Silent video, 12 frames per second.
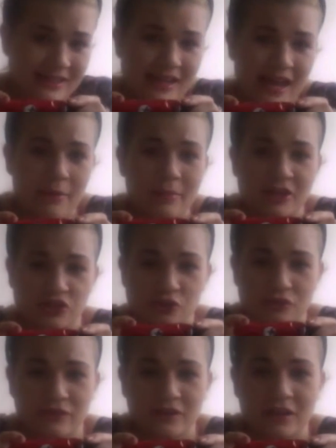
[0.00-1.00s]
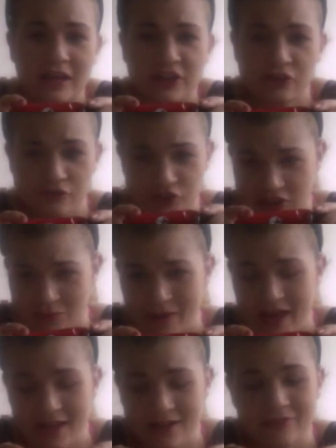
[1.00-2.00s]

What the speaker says: tear makes you feel like you've just paid